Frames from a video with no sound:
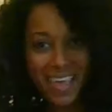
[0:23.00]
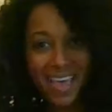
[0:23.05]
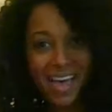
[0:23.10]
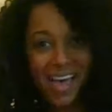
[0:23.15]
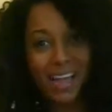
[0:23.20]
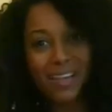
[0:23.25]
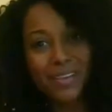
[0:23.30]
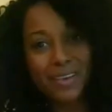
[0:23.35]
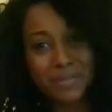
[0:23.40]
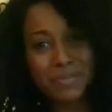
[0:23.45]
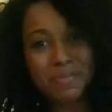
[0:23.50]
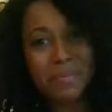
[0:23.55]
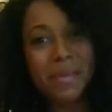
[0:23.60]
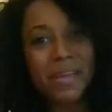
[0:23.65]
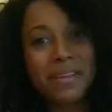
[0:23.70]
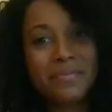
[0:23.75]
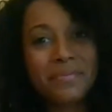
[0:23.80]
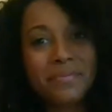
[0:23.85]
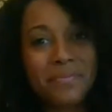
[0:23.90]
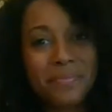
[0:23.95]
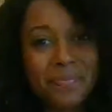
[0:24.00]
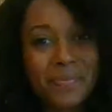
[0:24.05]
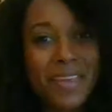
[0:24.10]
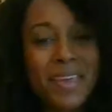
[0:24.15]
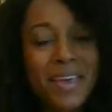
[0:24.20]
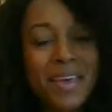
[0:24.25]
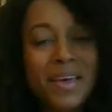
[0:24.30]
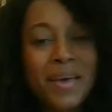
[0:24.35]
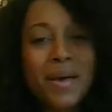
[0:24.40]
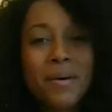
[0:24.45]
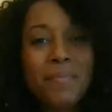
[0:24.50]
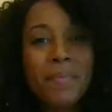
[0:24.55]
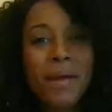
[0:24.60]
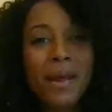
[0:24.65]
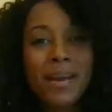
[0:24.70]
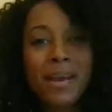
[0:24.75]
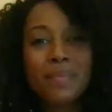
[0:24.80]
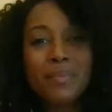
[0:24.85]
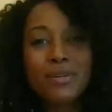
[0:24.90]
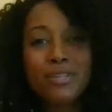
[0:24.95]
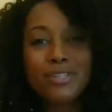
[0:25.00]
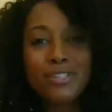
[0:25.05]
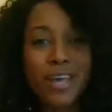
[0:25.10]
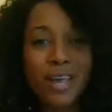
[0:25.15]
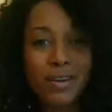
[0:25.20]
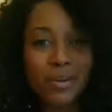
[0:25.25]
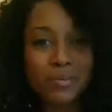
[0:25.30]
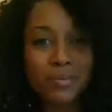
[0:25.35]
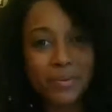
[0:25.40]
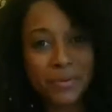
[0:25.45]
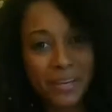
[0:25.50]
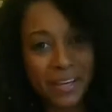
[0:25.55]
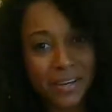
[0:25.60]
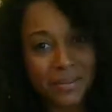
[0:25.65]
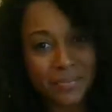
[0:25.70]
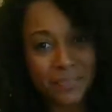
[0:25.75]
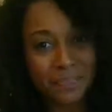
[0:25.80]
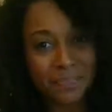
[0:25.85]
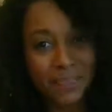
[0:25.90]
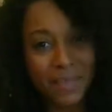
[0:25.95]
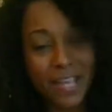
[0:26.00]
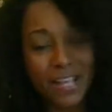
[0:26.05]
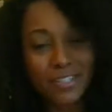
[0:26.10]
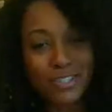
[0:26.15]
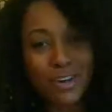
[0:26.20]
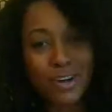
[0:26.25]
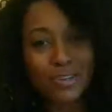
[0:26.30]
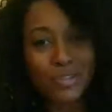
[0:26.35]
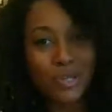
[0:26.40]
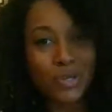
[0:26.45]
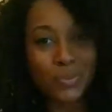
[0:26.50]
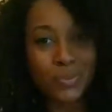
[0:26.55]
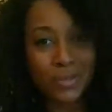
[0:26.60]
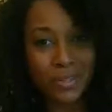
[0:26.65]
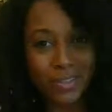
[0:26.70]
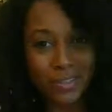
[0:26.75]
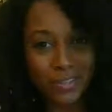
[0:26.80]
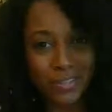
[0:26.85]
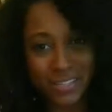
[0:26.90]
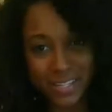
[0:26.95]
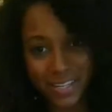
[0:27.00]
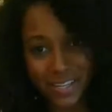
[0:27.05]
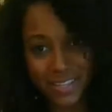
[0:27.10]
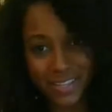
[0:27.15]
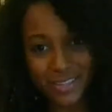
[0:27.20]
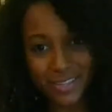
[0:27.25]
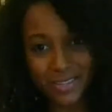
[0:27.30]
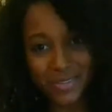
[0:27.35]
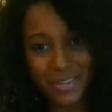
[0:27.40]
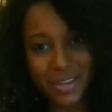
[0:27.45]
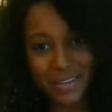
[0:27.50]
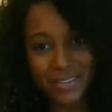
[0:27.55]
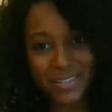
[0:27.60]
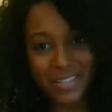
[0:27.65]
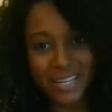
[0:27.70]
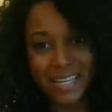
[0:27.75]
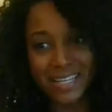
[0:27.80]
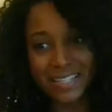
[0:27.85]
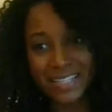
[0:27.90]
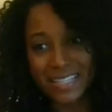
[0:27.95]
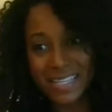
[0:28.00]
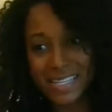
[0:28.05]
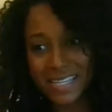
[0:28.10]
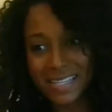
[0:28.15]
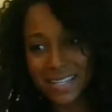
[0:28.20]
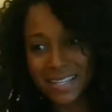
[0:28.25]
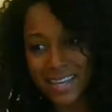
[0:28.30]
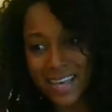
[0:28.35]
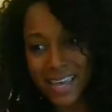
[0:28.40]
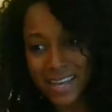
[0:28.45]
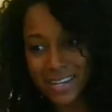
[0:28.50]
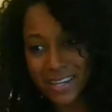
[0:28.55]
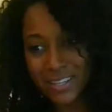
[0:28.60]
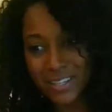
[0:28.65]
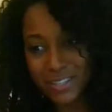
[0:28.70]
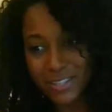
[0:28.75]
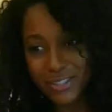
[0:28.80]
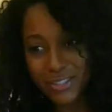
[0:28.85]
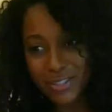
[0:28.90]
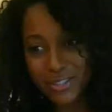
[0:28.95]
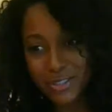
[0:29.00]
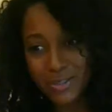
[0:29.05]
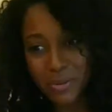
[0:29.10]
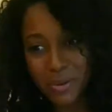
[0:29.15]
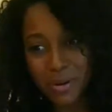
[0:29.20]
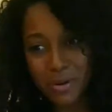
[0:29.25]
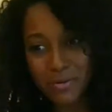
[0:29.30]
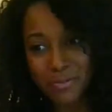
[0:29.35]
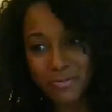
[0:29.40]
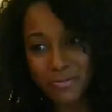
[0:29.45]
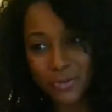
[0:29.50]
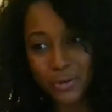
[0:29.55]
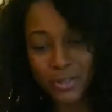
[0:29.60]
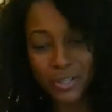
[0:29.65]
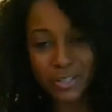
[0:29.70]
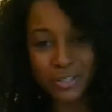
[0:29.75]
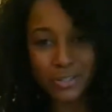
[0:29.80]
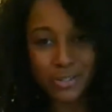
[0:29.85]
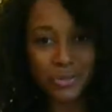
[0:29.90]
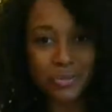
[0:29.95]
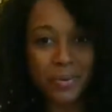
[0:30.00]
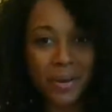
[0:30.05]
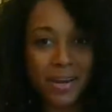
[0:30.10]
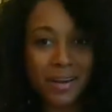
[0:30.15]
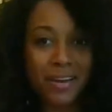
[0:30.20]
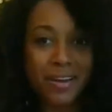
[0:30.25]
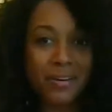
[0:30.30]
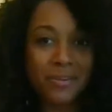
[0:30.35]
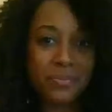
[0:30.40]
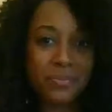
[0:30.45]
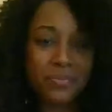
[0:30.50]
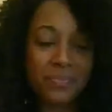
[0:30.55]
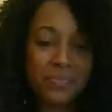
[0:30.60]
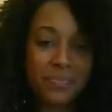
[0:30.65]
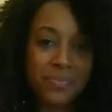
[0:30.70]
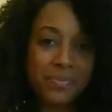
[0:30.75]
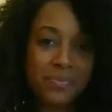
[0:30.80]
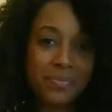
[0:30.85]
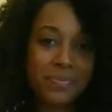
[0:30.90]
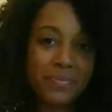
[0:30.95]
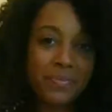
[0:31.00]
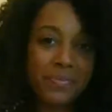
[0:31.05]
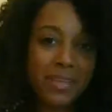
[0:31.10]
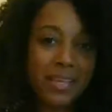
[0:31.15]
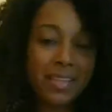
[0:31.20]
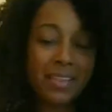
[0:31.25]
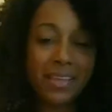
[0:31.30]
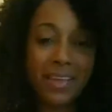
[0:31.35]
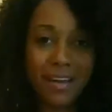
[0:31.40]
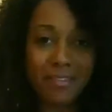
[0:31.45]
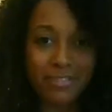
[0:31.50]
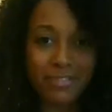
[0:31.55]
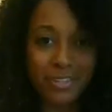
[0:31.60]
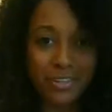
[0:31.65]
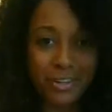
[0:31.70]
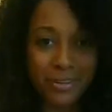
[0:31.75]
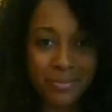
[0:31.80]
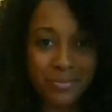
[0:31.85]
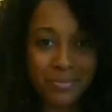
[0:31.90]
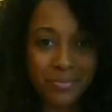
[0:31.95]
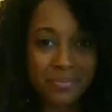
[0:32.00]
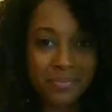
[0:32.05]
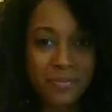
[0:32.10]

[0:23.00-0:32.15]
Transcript: I'll explain. My name is Shannan Marie. It's October 13th, 2018, and it's 12:42 right now in the afternoon.